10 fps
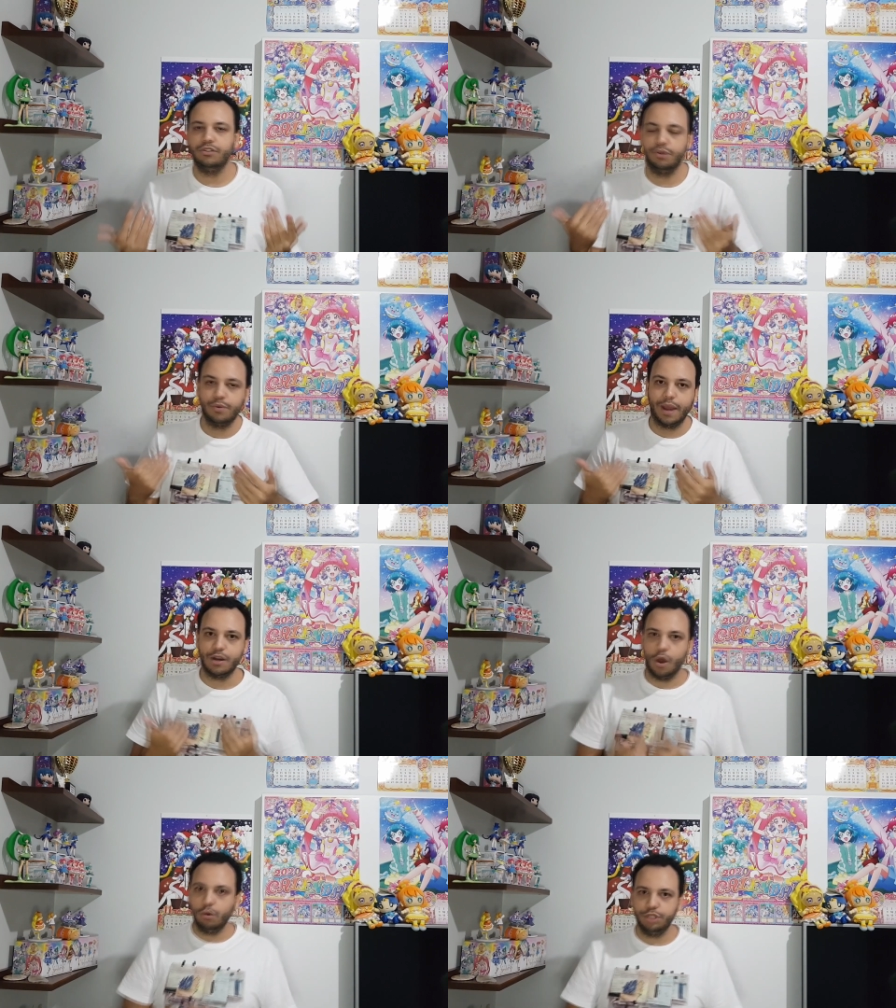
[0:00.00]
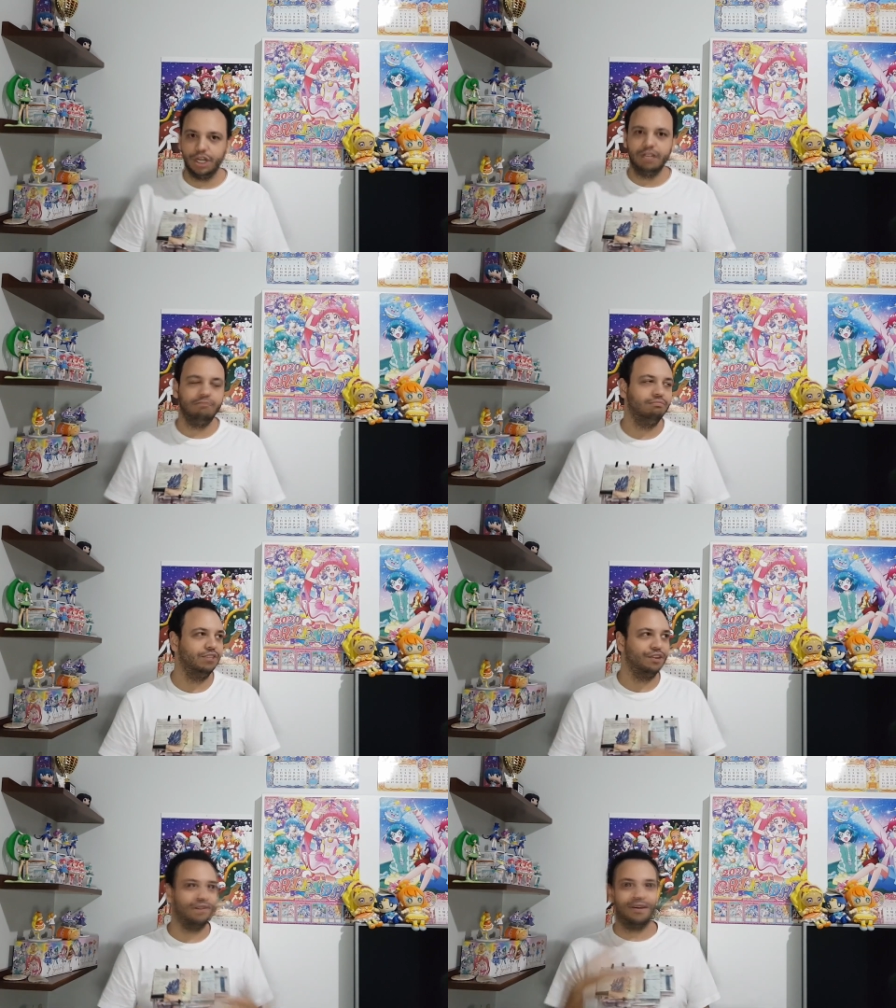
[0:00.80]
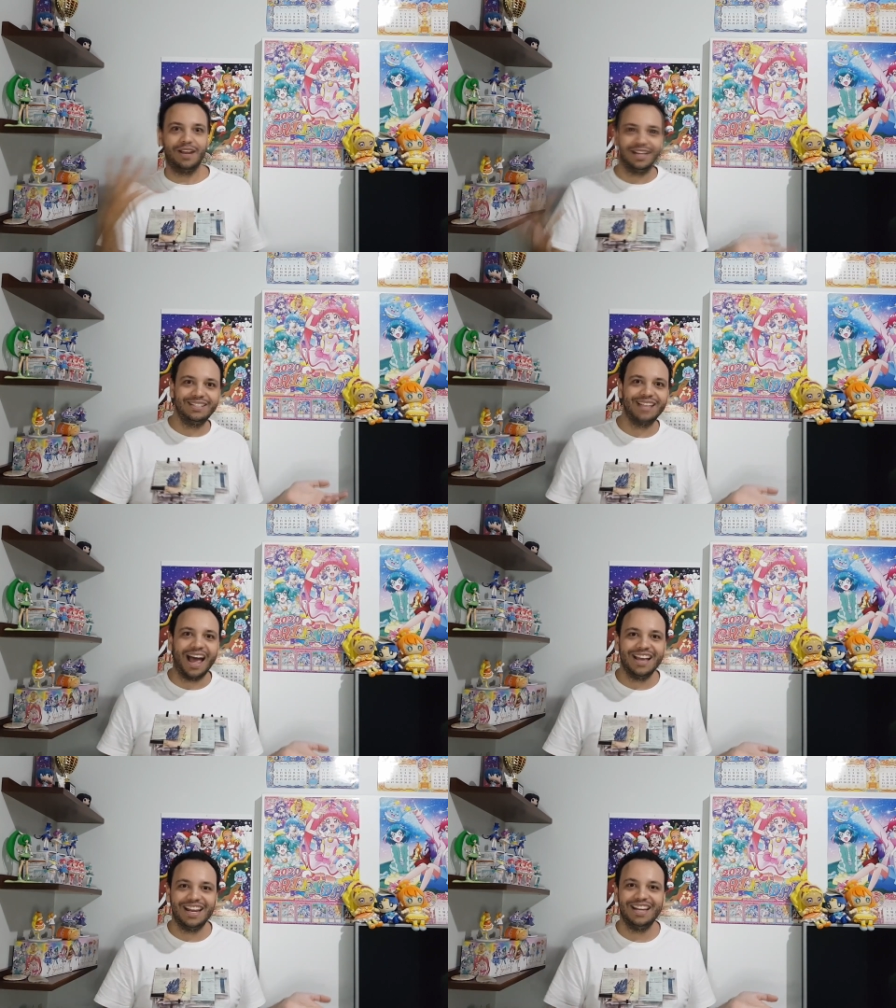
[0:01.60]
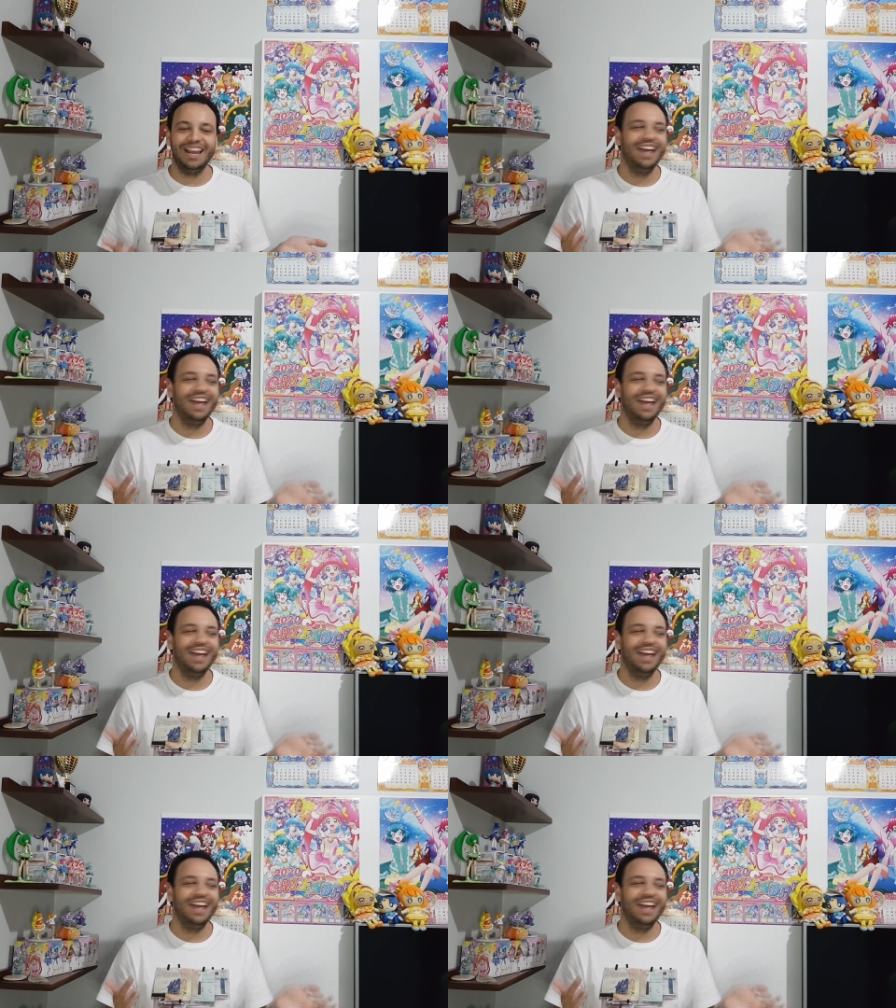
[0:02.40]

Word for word: to Grand Ocean, they're very excited,